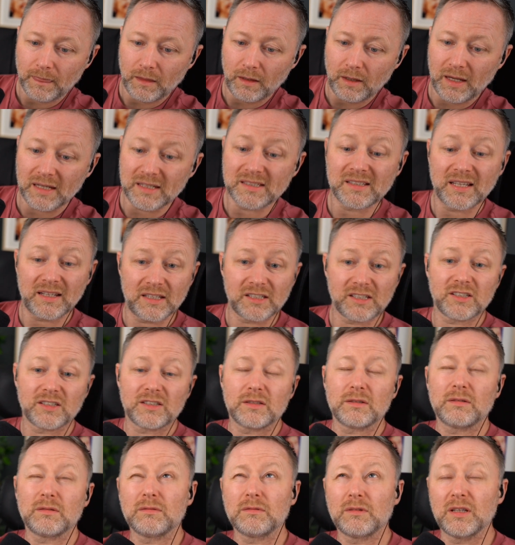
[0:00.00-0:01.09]
is
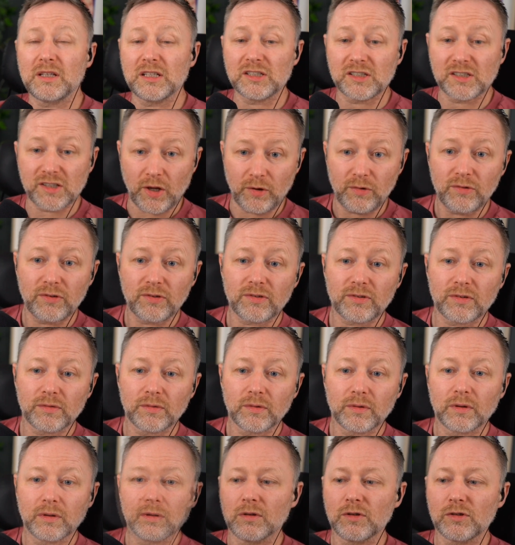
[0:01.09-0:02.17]
to the south.
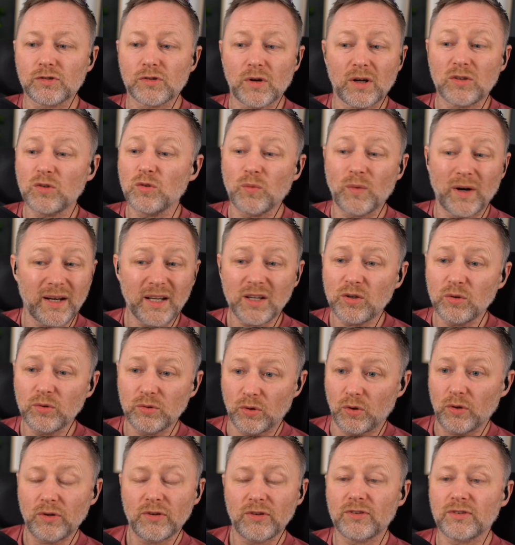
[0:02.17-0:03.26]
So I don't want to go
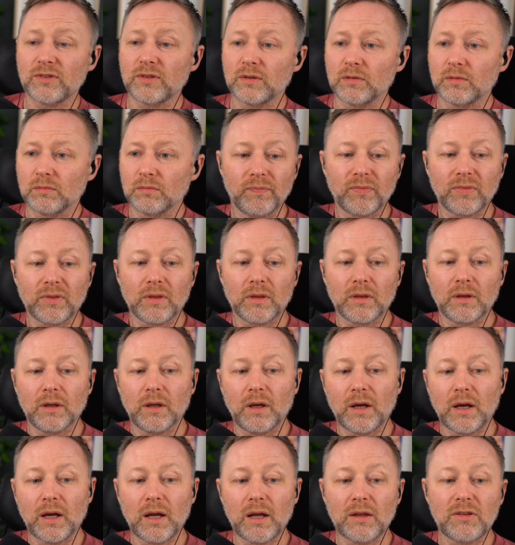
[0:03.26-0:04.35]
north.
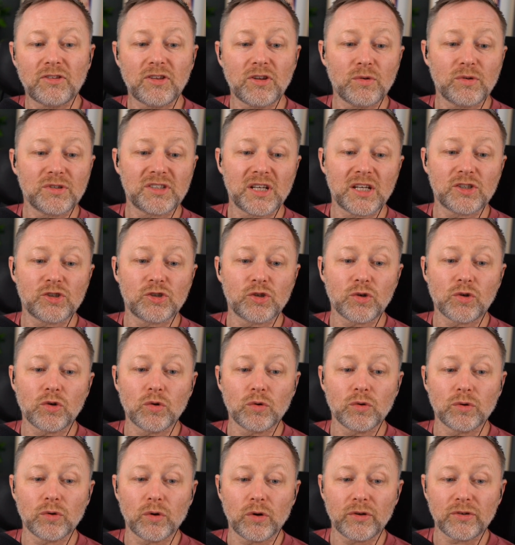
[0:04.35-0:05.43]
Theo says you
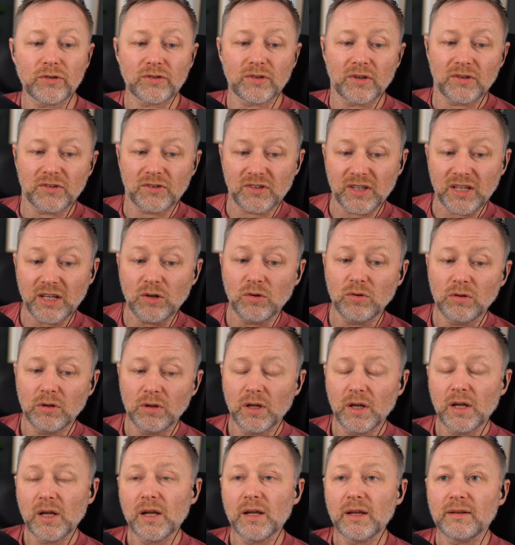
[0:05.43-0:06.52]
go north. Theo,
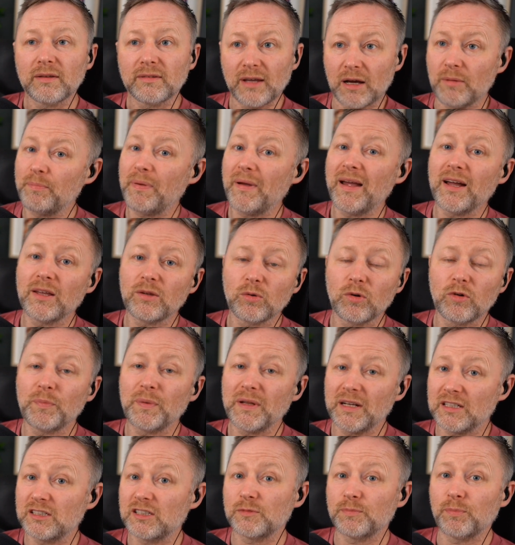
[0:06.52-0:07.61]
that better not have
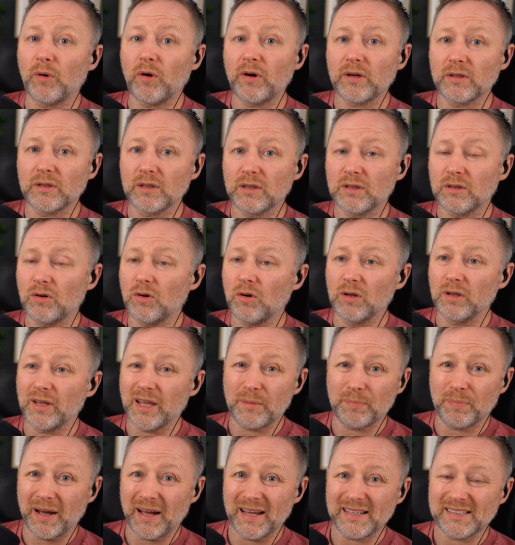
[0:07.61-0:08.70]
been a spoiler or
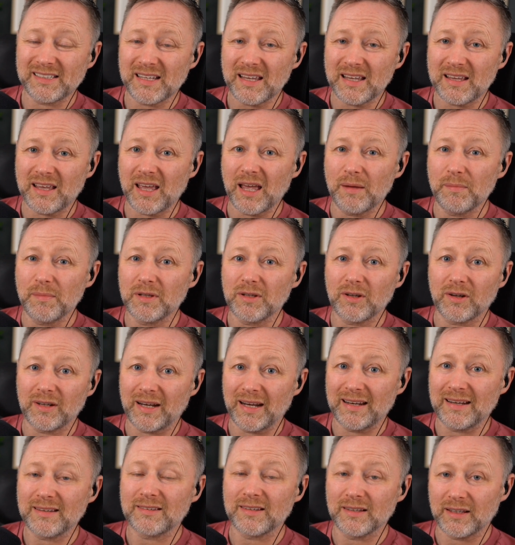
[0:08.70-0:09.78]
like backseat gaming or
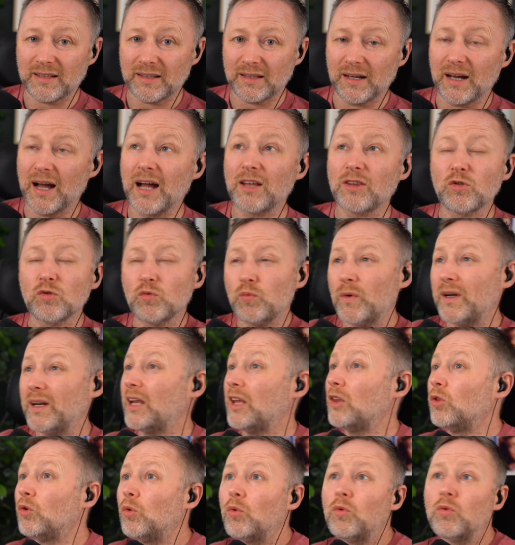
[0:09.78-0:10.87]
anything like that. I don't want
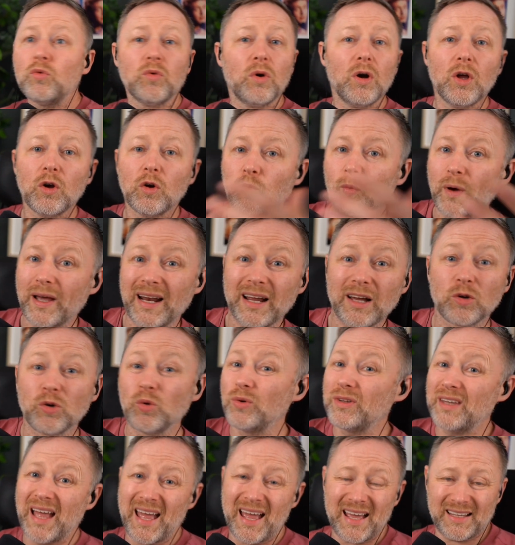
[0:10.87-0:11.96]
to know where I
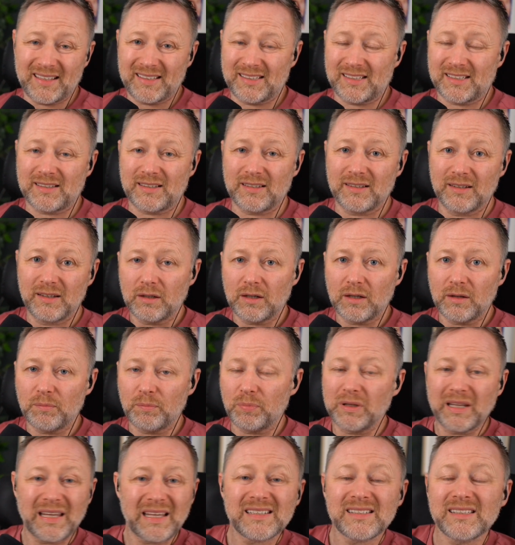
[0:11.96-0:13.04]
go next.
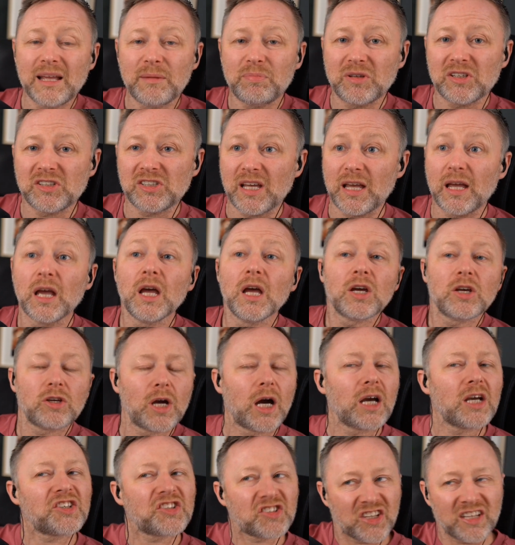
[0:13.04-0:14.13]
Please nobody say you
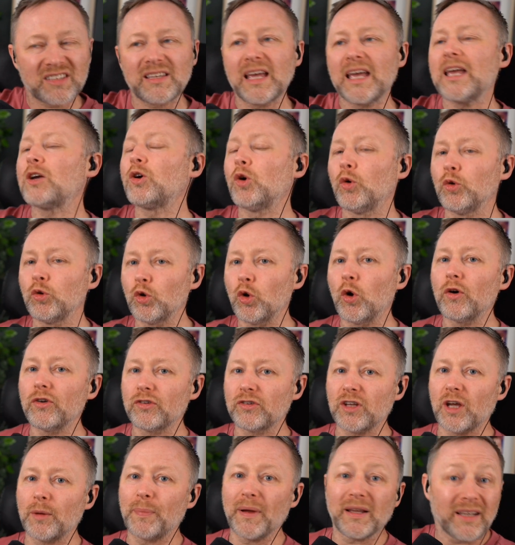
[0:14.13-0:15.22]
actually did go
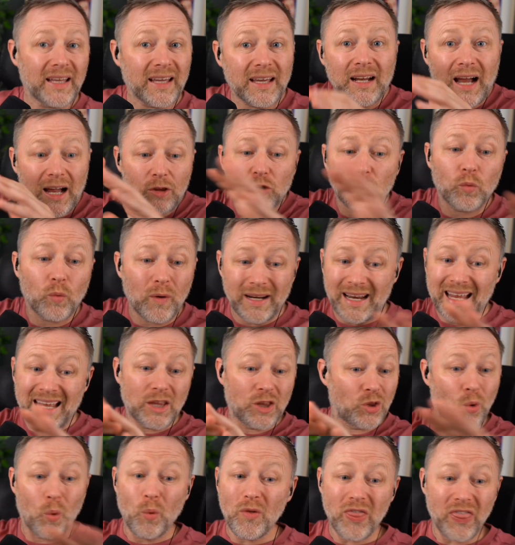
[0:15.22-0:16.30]
north a bit later. I don't want to
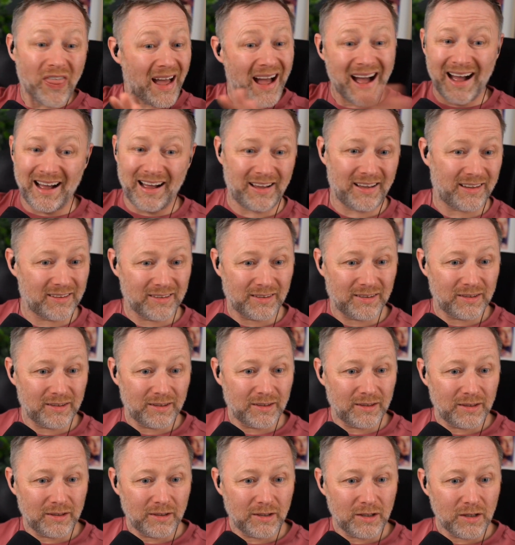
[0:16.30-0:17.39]
know that.
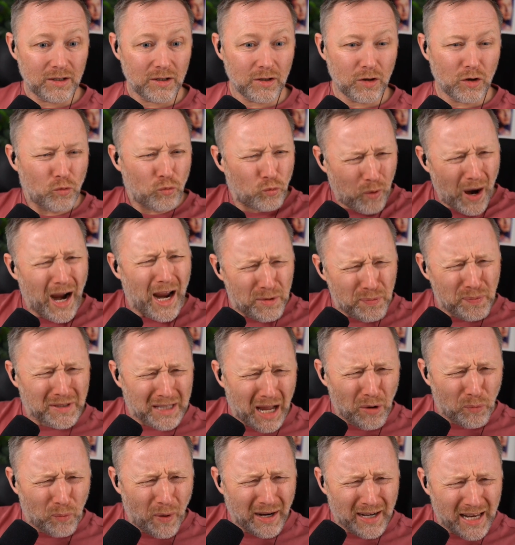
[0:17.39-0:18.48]
Why would
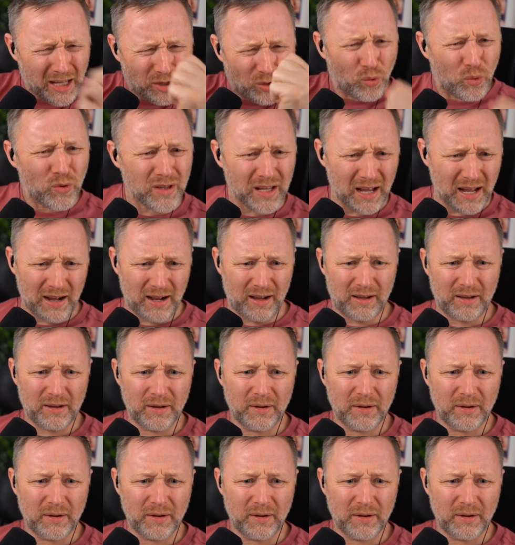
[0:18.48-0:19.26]
I want to know that?